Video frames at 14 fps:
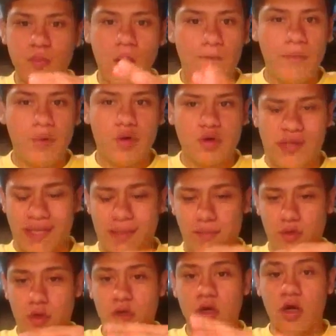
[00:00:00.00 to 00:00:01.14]
a board game
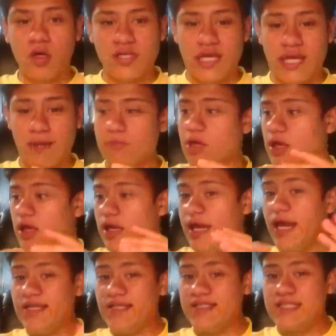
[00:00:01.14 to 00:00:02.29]
or a card game
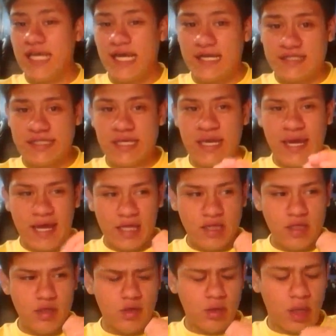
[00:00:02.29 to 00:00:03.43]
intense.
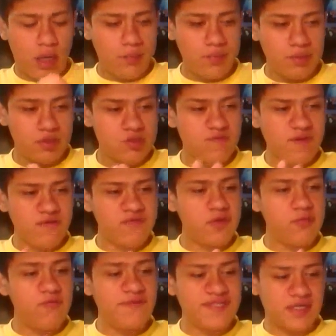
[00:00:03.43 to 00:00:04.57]
There's very few
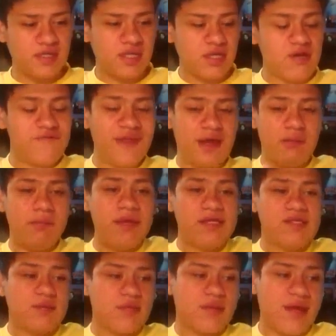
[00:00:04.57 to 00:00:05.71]
movies I could think of that could make
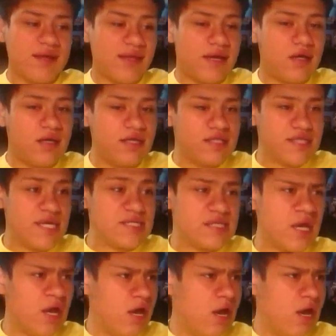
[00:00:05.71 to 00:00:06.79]
something like that intense.